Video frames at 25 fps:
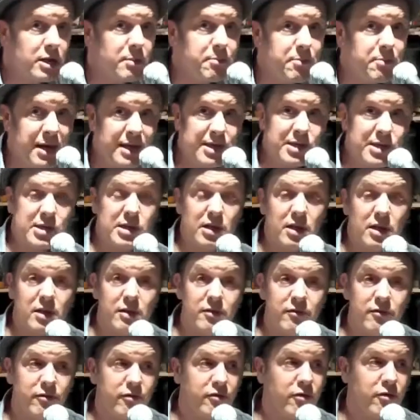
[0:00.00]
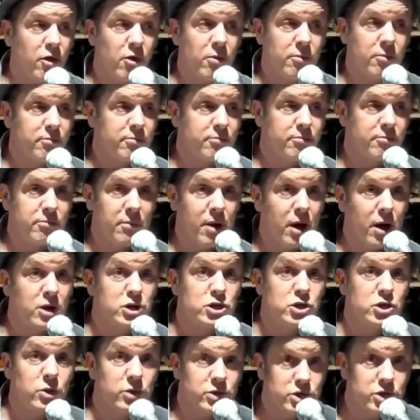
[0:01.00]
bass line from I
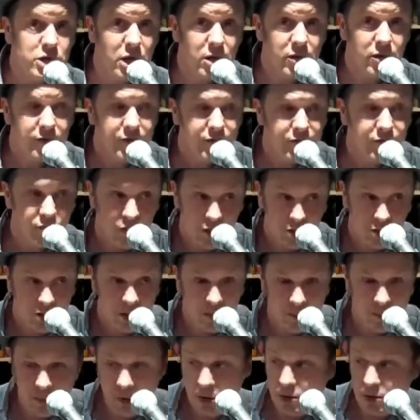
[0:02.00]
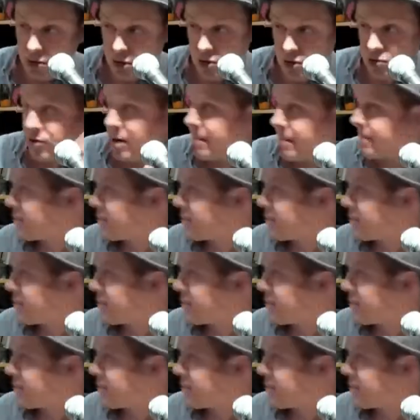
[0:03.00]
Shot the Sheriff, for example. I'll just grab